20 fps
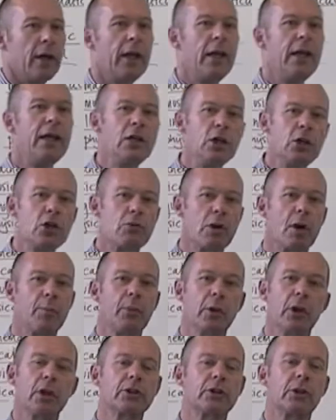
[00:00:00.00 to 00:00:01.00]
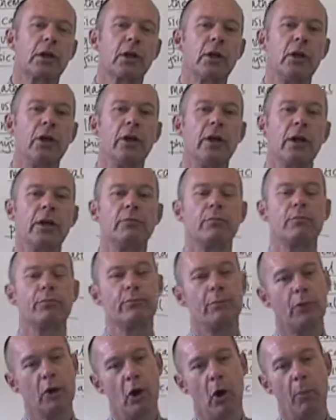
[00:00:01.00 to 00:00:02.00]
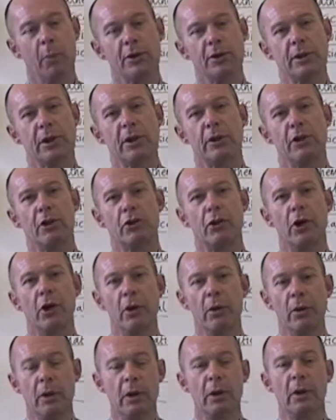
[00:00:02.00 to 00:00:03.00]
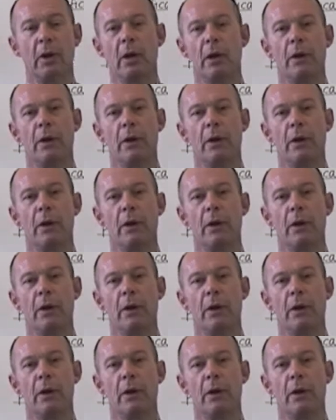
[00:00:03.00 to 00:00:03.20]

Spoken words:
an intrapersonal learner, the opposite is true.